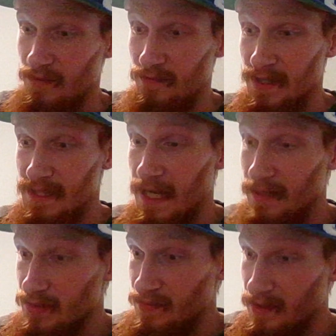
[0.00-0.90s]
3
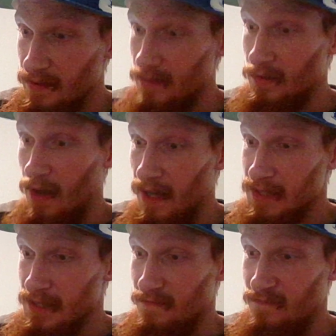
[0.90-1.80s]
times but lost
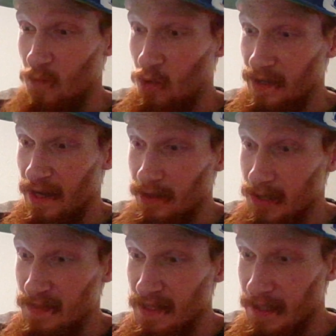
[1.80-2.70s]
4 yards
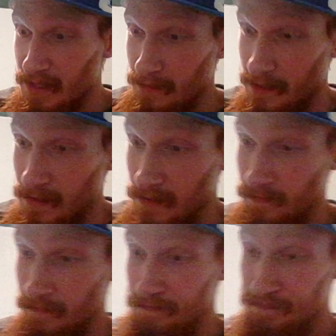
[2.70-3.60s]
because of it.
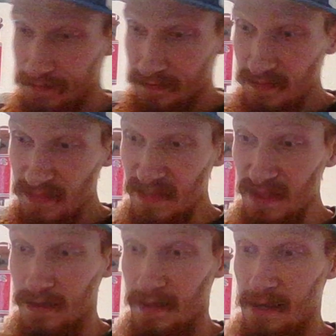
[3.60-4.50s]

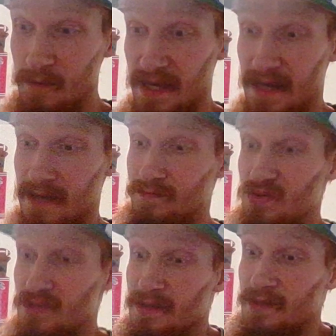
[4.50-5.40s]
Then we have
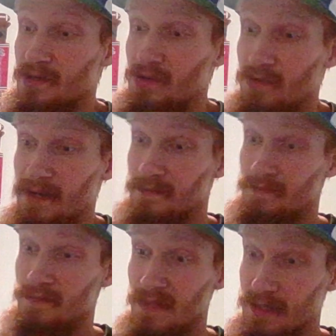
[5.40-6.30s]
Puka Nakua,
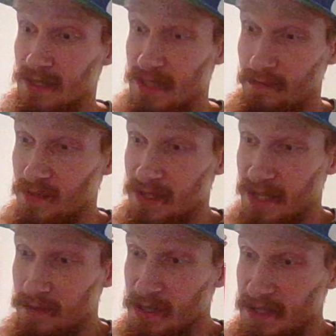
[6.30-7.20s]
7
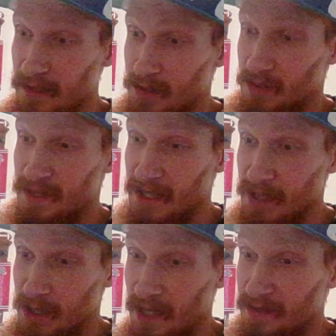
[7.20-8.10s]
receptions, 106
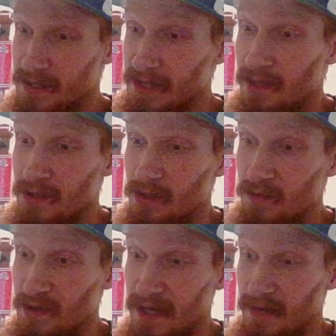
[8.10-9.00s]
yards. Cooper
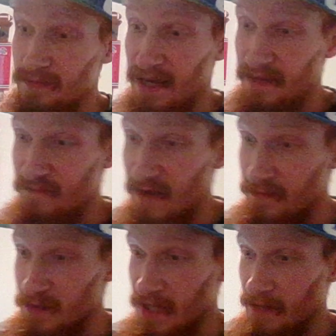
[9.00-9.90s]
Kupp had 5
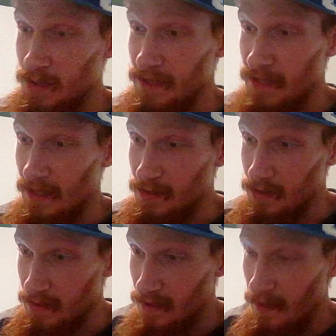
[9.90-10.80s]
receptions,
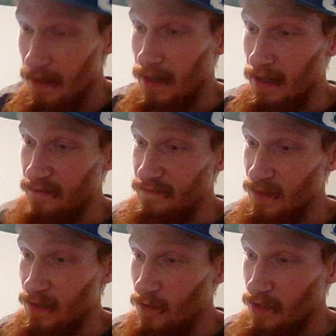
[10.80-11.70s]

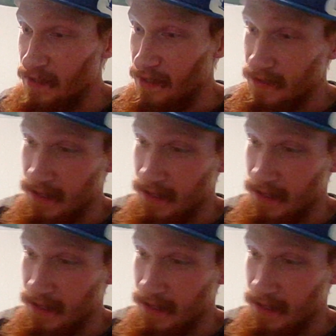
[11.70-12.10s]
51 yards,